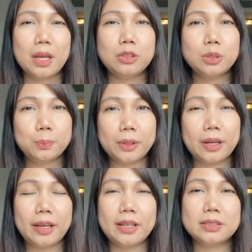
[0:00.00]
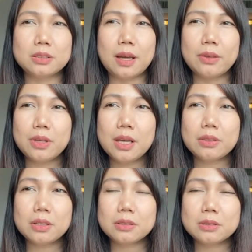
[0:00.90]
and the price, I think
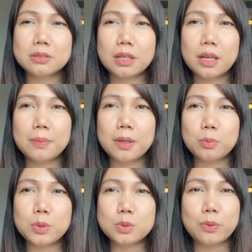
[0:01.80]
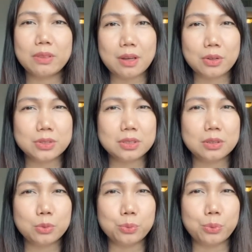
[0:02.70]
at that time it was
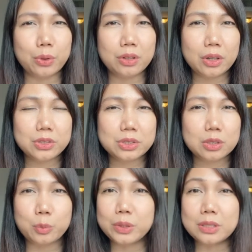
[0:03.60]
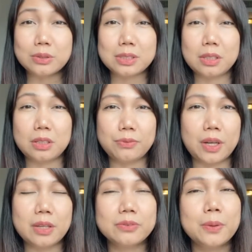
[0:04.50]
1,100 or
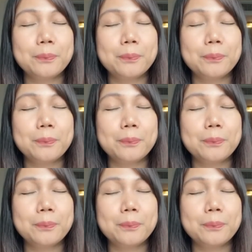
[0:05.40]
1,095.